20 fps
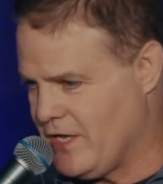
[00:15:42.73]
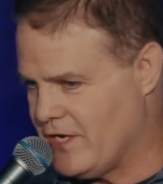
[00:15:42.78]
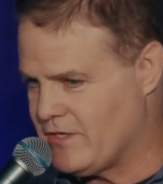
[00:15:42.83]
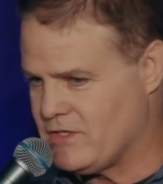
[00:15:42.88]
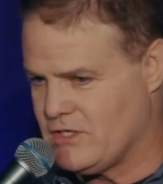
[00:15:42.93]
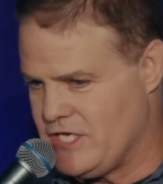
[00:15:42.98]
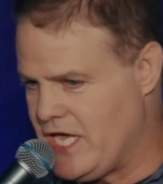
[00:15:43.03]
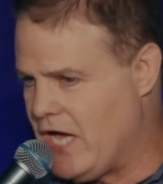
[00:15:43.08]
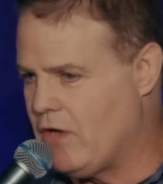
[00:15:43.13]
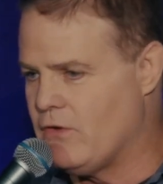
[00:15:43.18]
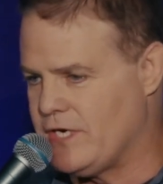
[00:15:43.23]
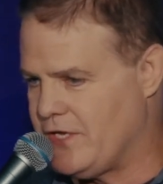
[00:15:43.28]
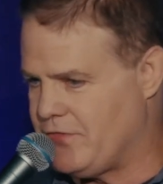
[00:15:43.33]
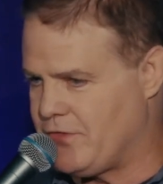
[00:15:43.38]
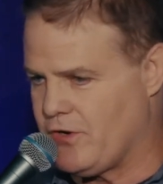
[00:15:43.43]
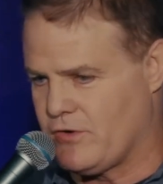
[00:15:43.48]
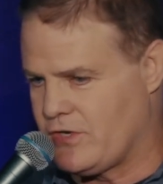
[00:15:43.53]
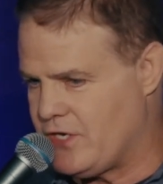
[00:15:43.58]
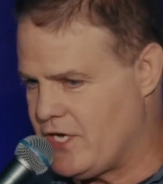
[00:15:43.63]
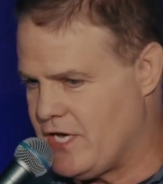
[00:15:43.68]
Like yelling at
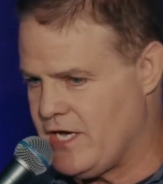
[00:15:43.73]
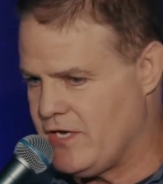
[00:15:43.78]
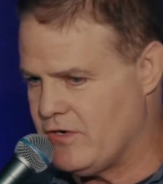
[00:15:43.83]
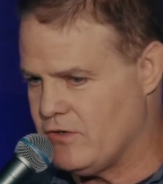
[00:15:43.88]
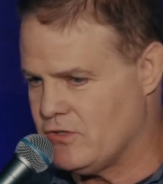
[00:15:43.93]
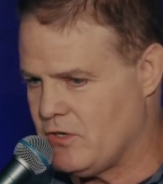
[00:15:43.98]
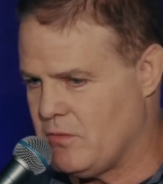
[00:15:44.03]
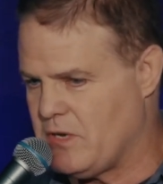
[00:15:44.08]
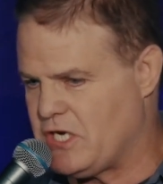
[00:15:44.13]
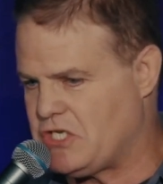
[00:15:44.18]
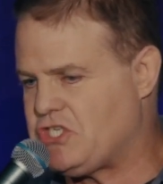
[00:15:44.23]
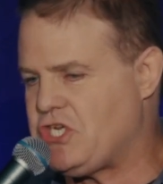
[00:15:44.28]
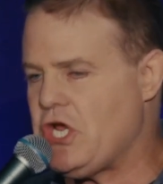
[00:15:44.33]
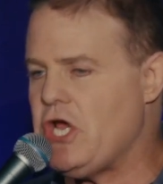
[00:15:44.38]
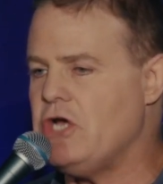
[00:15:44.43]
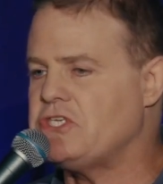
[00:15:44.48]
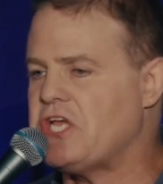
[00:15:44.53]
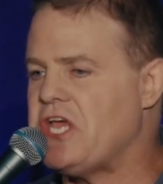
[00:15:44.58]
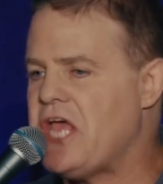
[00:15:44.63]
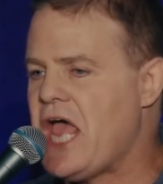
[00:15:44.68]
their kid or something. Like,
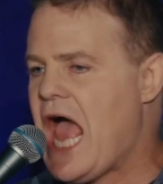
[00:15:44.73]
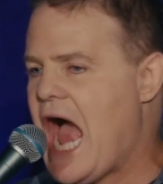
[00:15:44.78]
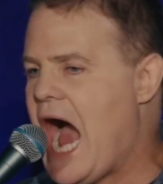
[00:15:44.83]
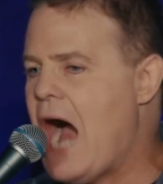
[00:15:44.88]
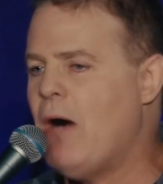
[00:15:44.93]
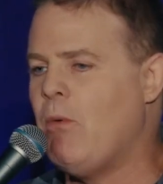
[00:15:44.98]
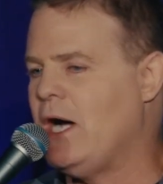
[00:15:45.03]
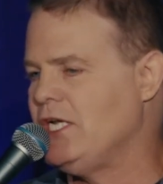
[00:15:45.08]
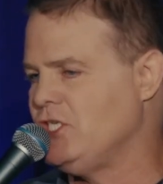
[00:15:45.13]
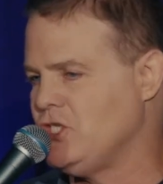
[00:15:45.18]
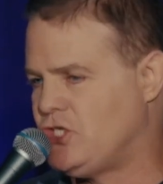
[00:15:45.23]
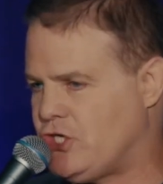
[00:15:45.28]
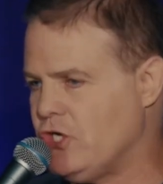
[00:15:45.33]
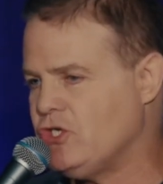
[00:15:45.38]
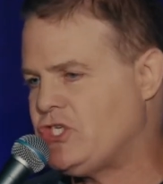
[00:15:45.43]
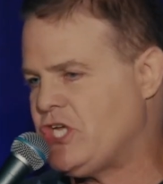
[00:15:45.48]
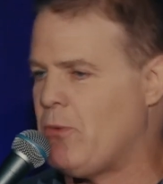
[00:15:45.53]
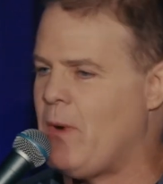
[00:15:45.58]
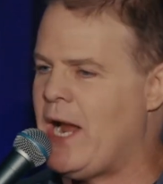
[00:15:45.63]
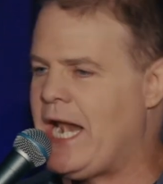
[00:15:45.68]
choosy, I wasn't
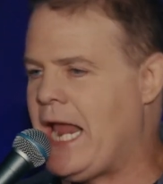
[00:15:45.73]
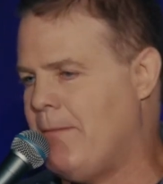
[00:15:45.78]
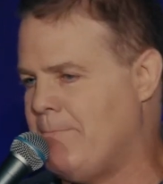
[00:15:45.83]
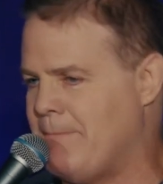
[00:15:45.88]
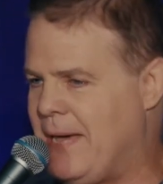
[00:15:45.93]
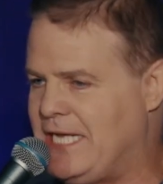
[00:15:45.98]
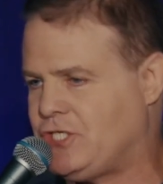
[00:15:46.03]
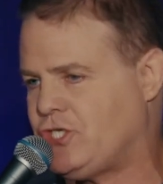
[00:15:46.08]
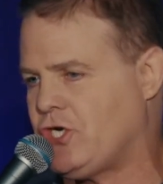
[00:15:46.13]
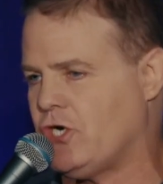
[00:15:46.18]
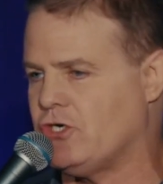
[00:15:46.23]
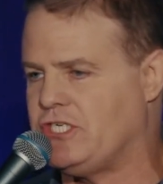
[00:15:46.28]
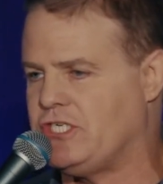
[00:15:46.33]
choosy when I met your